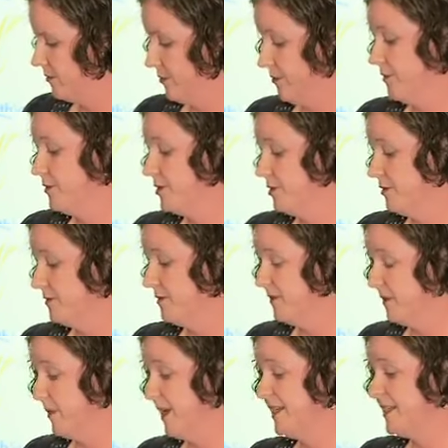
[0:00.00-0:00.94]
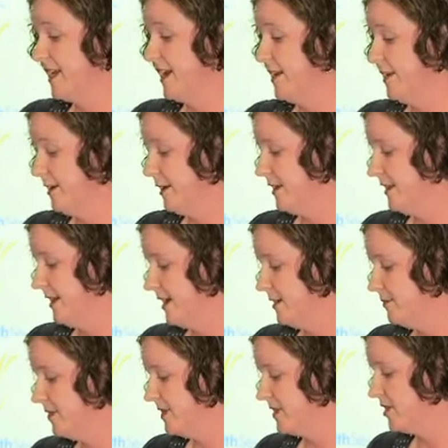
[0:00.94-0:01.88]
crucial for maintaining your
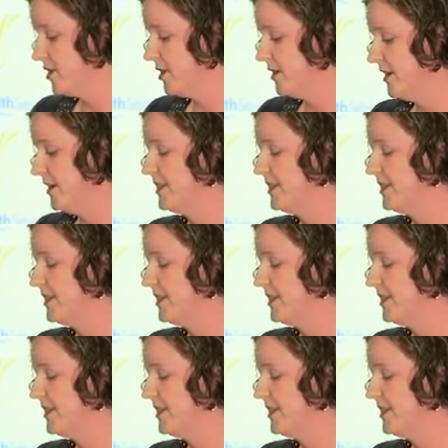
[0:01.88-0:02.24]
lane position